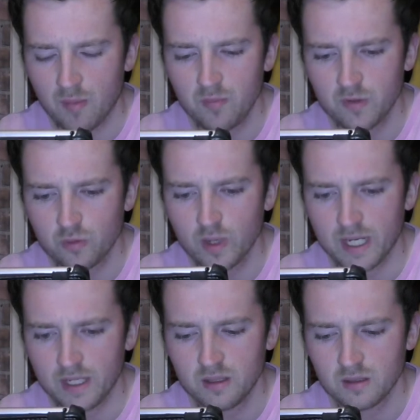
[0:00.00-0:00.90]
in
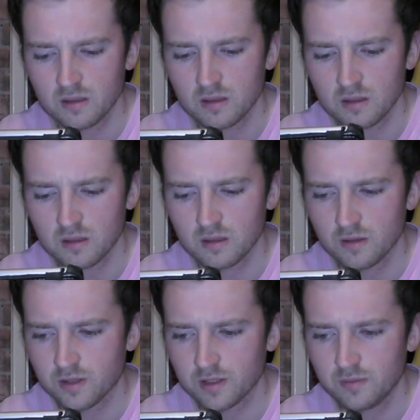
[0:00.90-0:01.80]
between
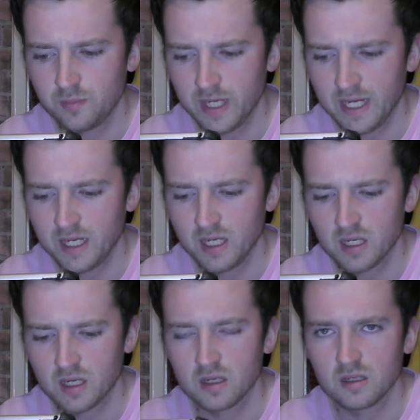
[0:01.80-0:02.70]
the Ping
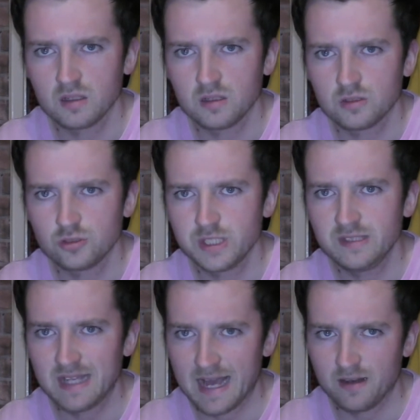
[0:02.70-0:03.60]

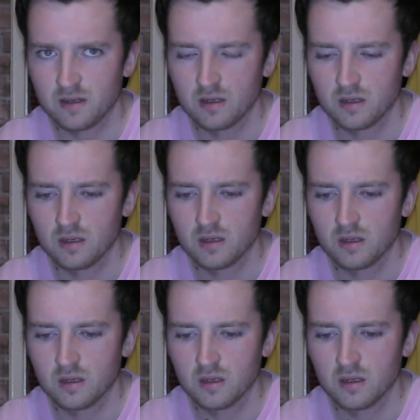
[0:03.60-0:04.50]
G10
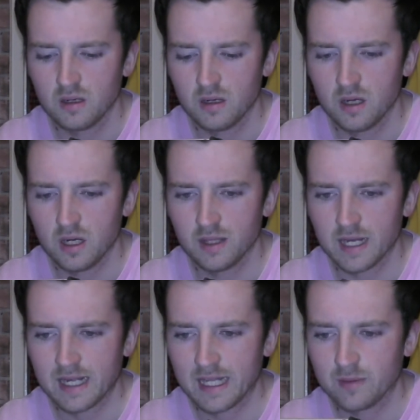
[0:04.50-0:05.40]
and
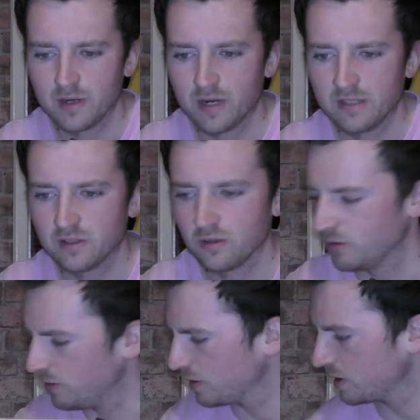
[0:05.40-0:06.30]
that Callaway Razor
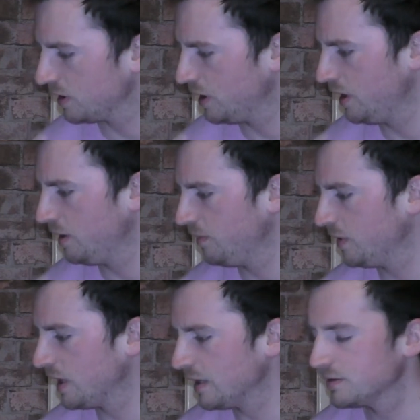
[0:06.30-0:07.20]
Hawk.
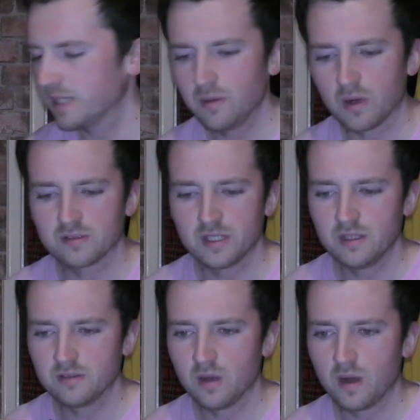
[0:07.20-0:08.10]
I'll tell you what,
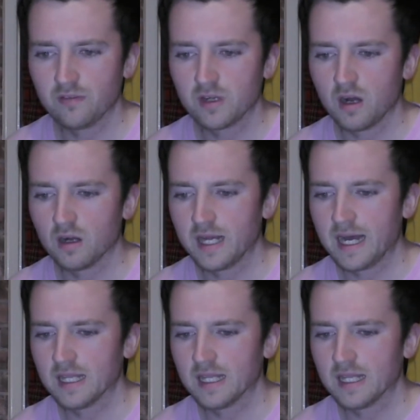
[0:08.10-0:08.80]
seeing as though I've got a